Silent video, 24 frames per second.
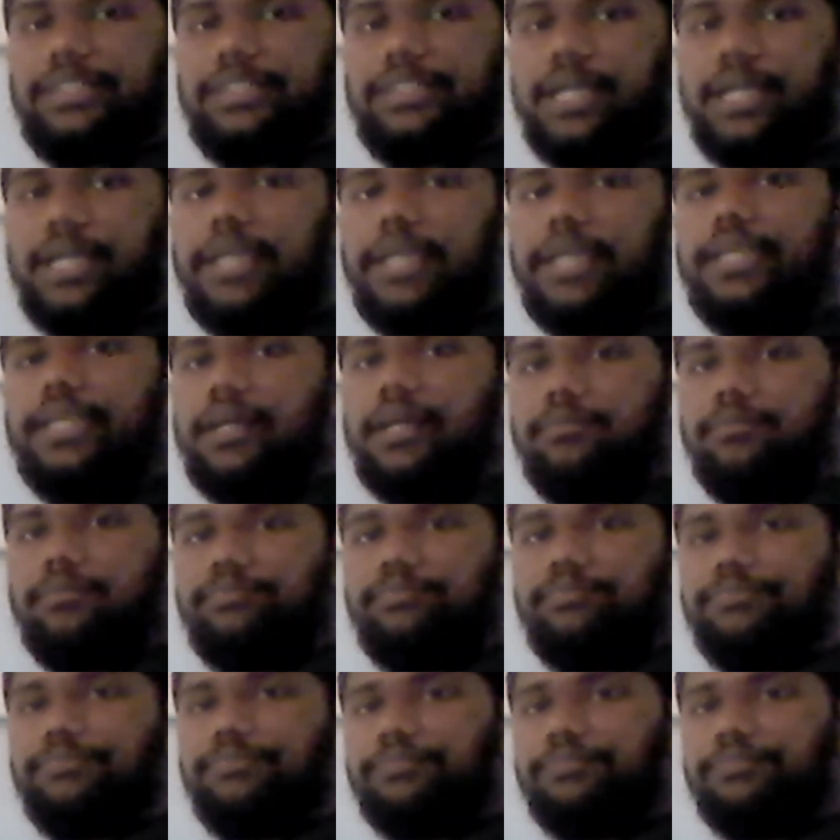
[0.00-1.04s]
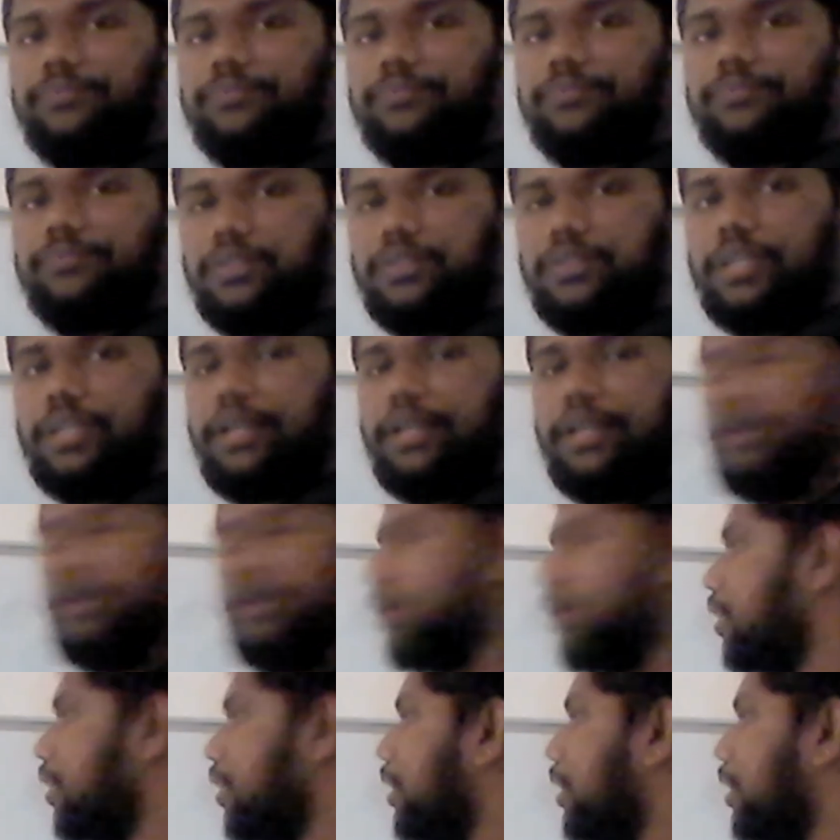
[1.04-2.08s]
the idea. Okay.
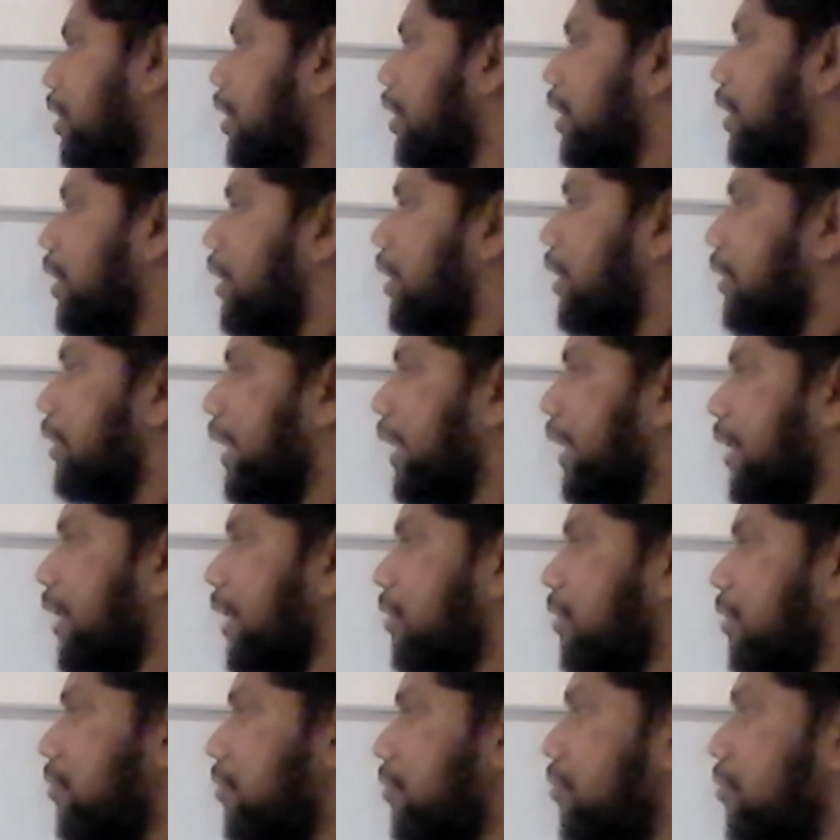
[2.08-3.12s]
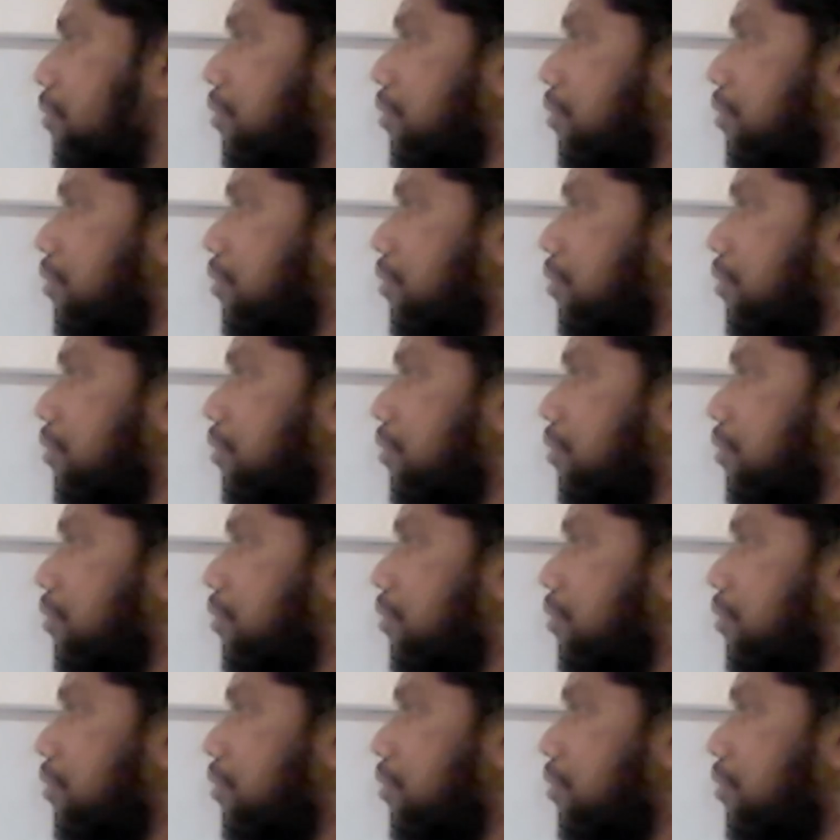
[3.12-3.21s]
Then